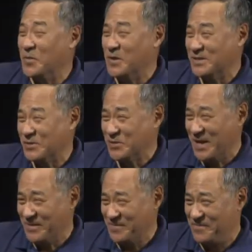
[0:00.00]
one,
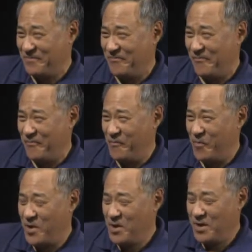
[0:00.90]
Suzanne. Yeah.
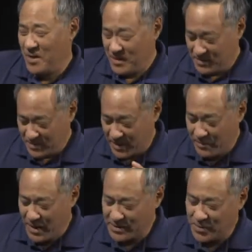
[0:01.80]
A
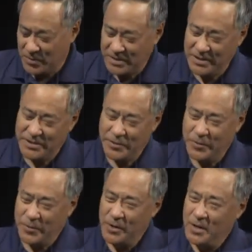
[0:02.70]
Met goes
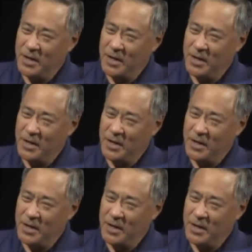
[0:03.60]
into